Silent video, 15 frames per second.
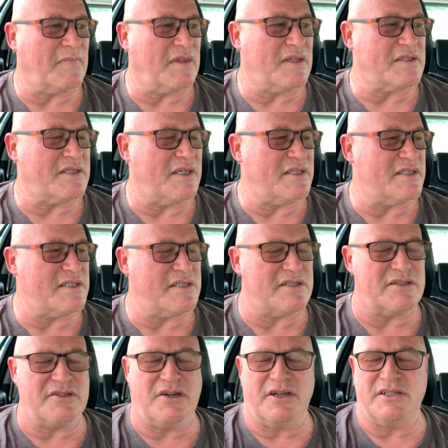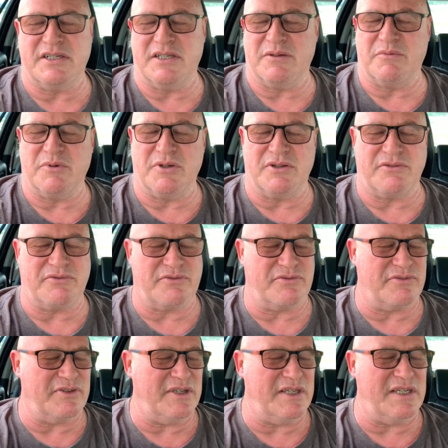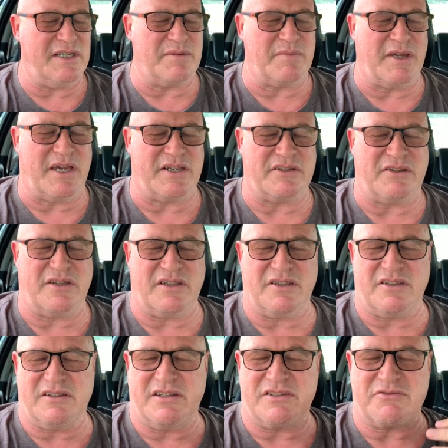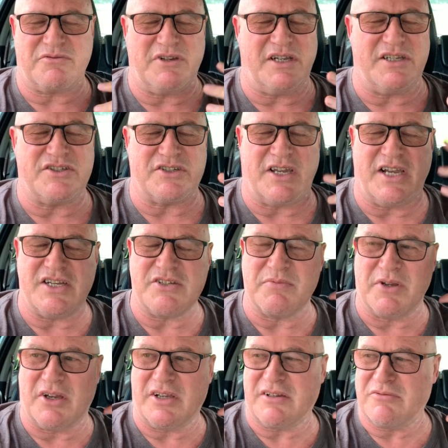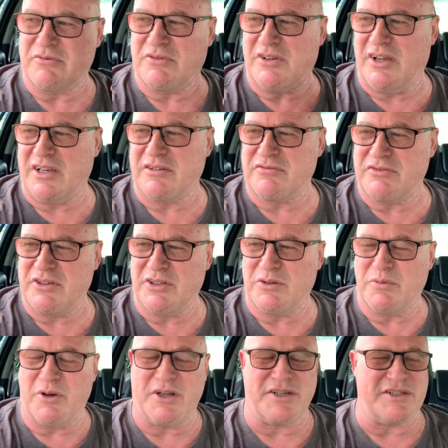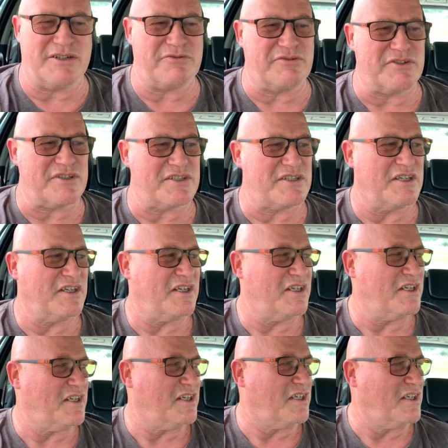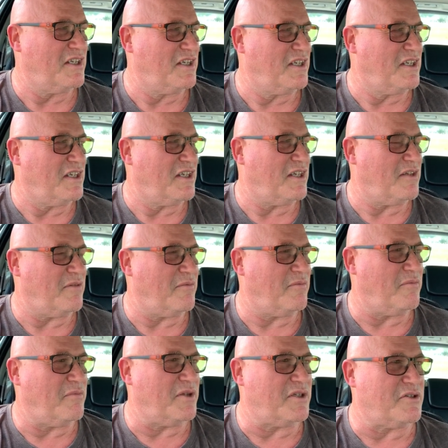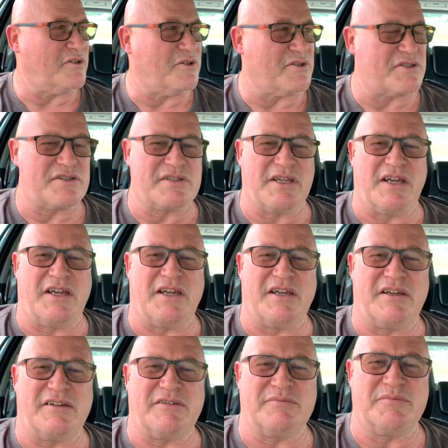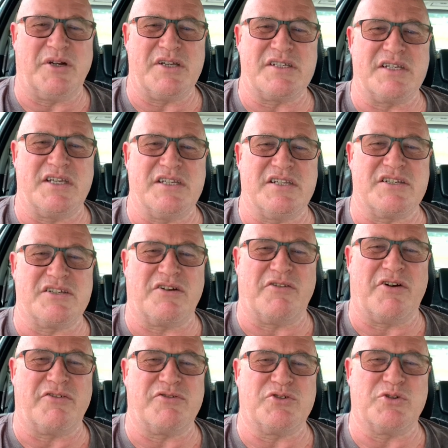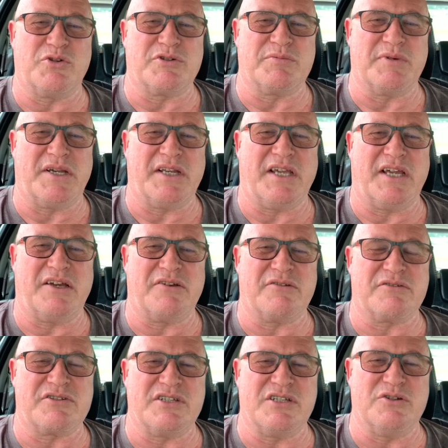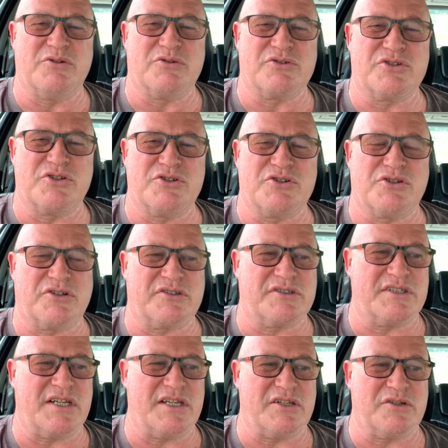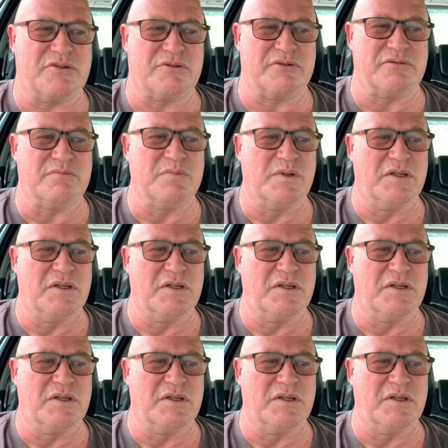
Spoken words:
so this is an idea worth thinking about, and it's really changed me. I can feel quite a difference, because my seniors, I've often talked about how Qigong Chu Sheng Tin could